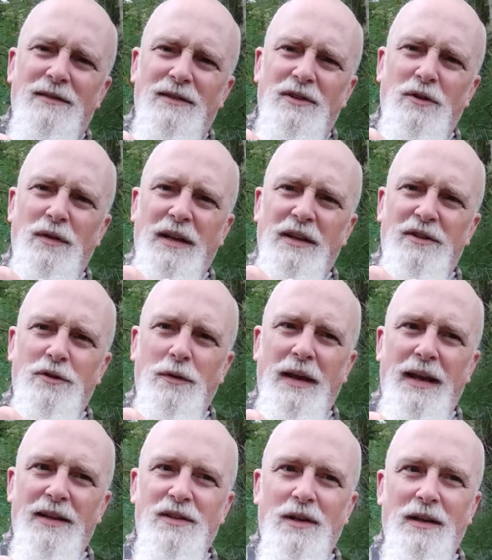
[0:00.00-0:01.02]
You can get two
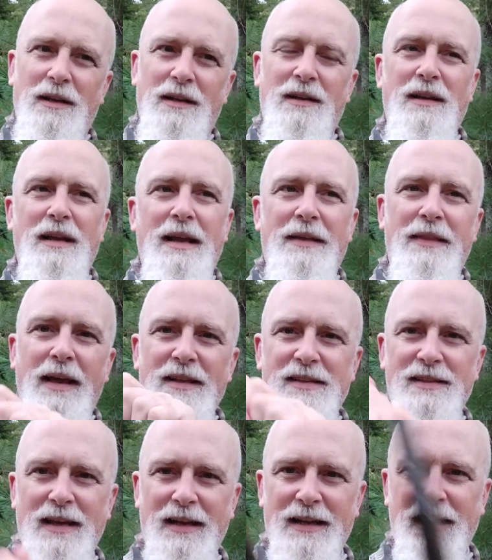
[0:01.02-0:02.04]
hands on it. That
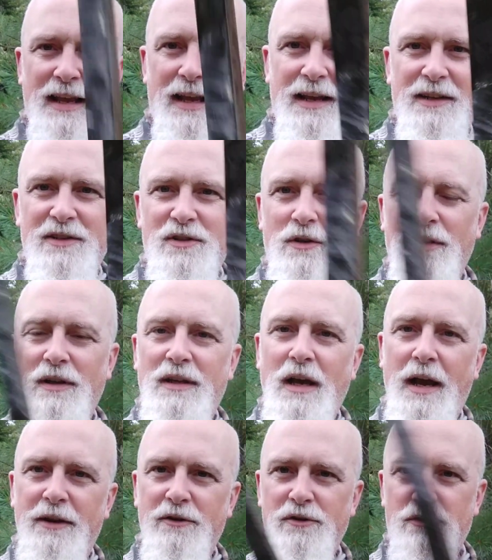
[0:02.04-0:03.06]
second hand is going to
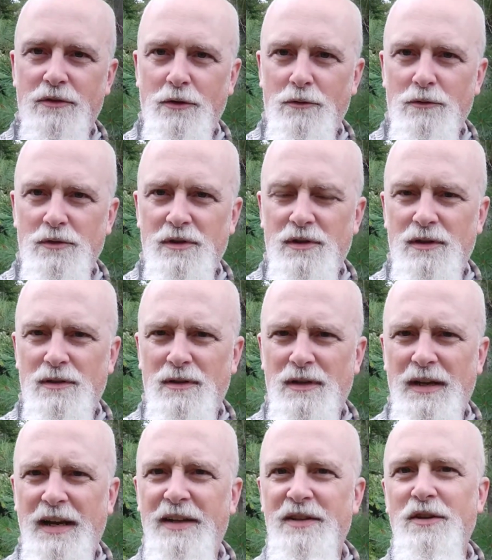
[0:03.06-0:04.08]
guide your strokes.
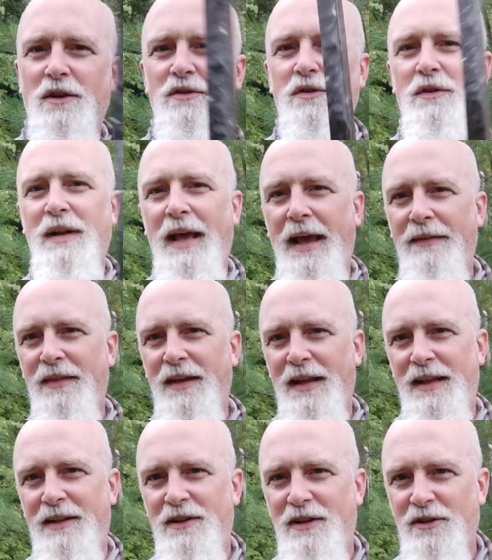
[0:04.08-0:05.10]
It's also going to add that
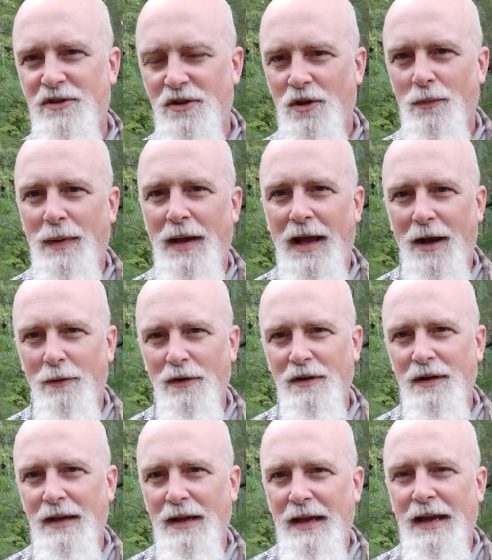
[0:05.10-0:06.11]
additional power.
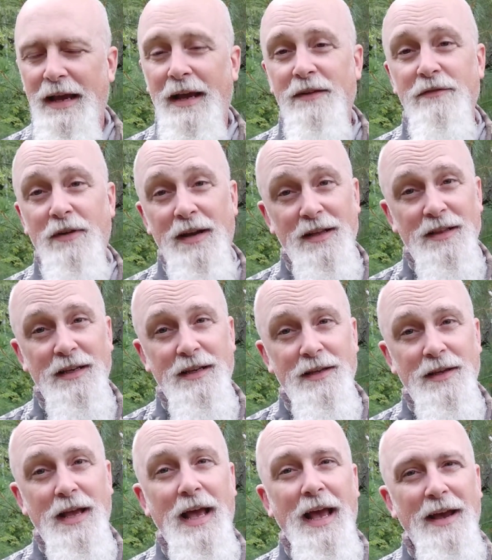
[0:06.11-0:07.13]
And frankly,
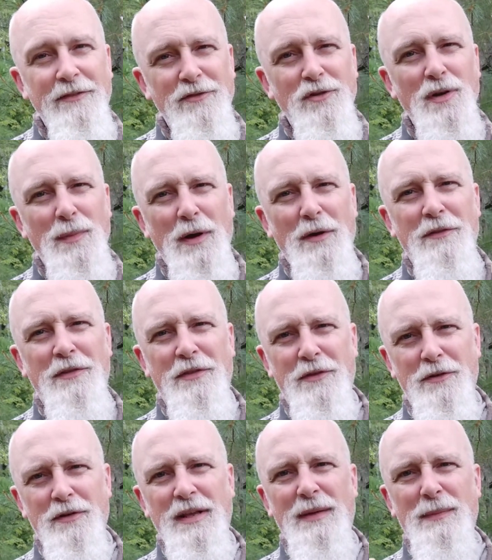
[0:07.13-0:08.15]
after about
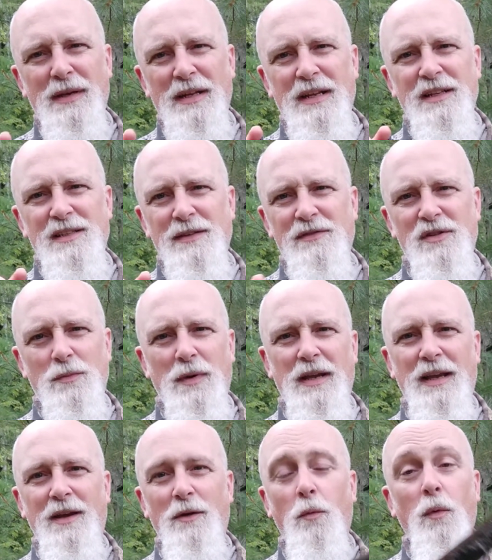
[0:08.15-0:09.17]
30 minutes of
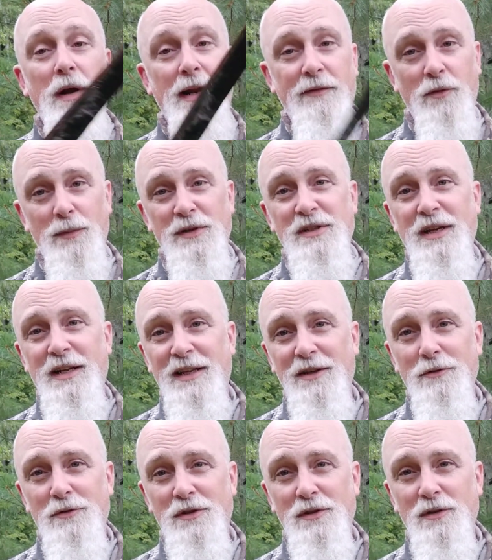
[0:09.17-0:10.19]
swinging whatever machete
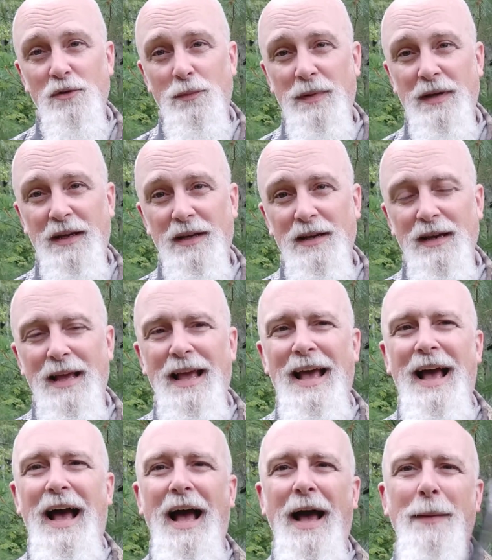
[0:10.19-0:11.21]
you pick,
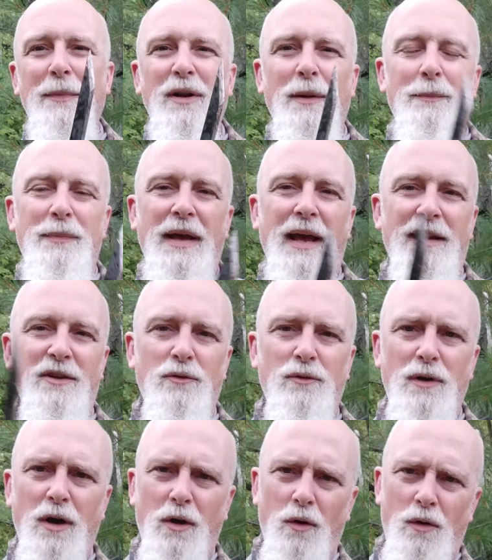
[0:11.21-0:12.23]
I'm going to bet you
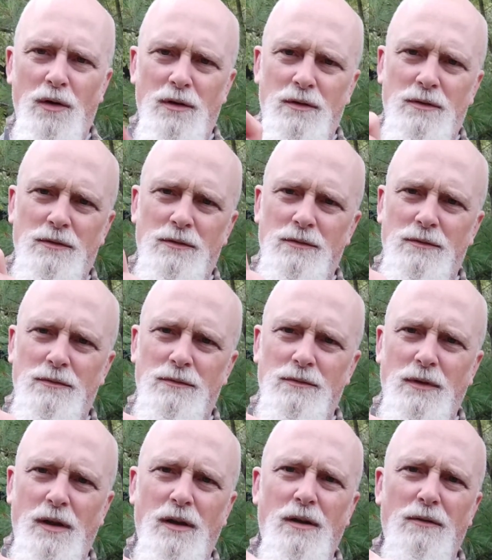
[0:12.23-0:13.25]
go,
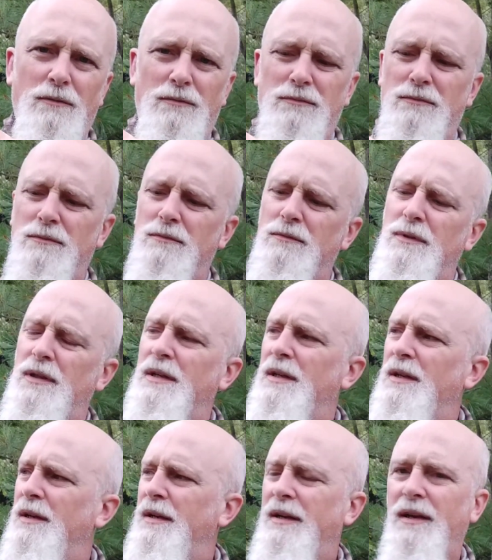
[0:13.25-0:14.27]
oh,
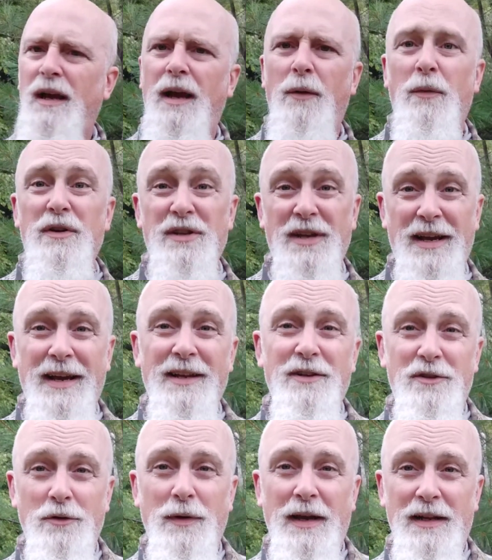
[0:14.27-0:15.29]
I wish I had a
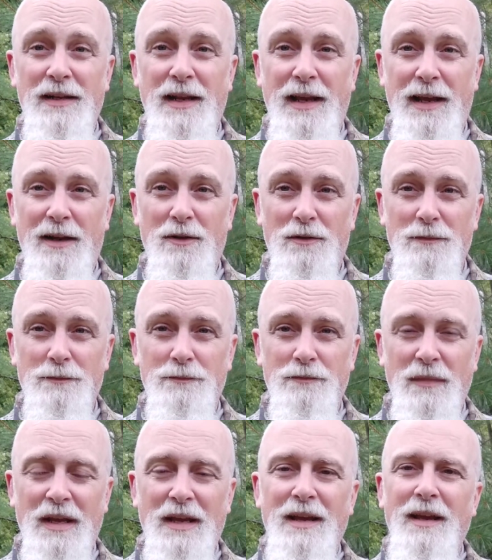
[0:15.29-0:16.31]
two-handed handle.
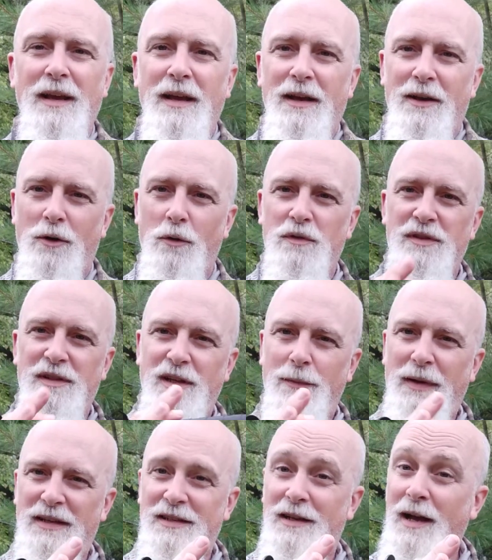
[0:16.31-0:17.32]
Cold Steel
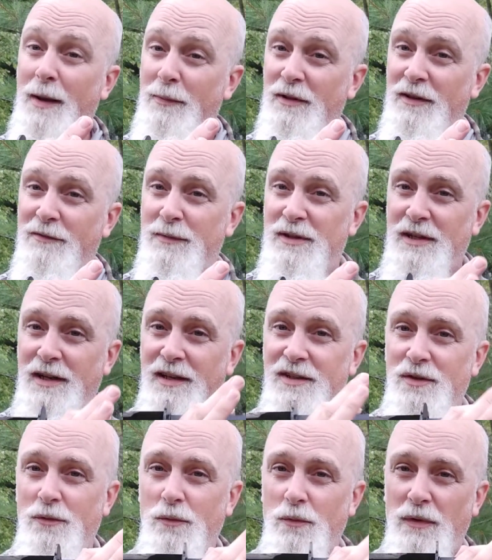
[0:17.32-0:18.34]
makes a couple of
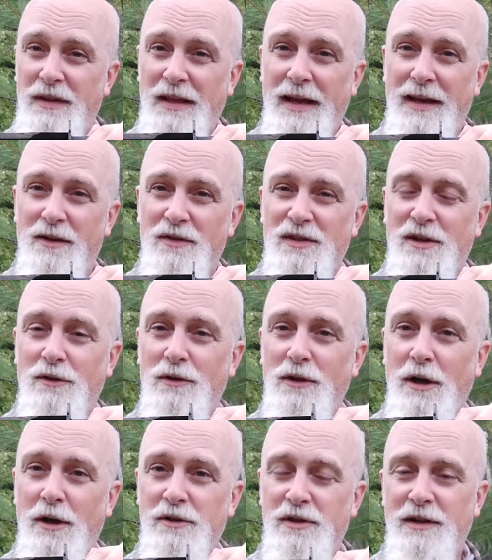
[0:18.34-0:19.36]
machetes with handles that are
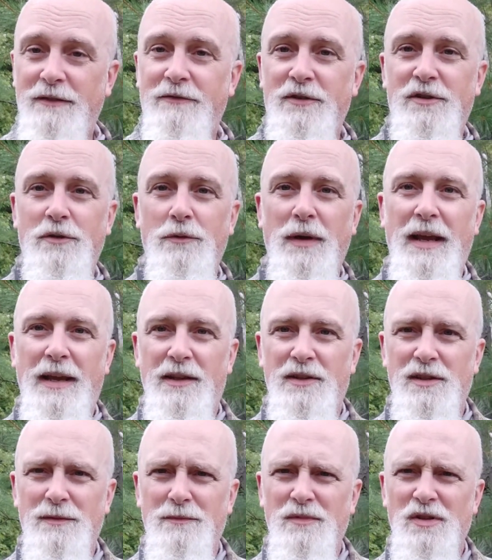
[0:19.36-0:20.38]
large enough for two
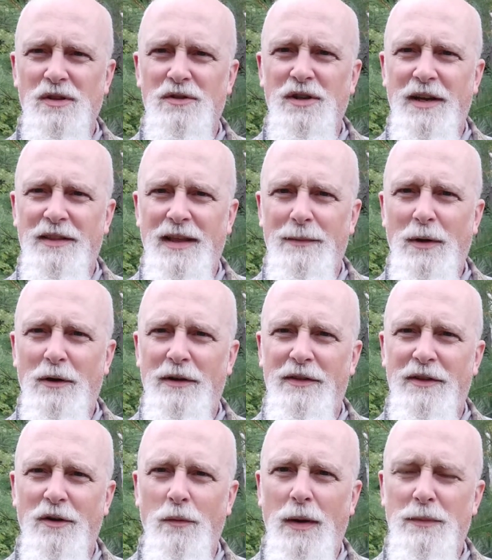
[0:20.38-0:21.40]
hands, so check them out at
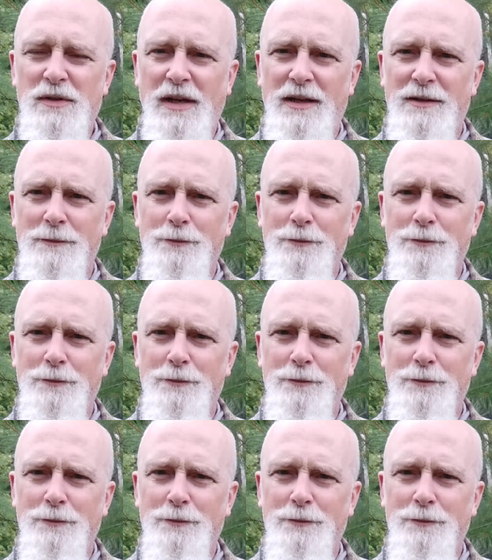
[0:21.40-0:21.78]
their website.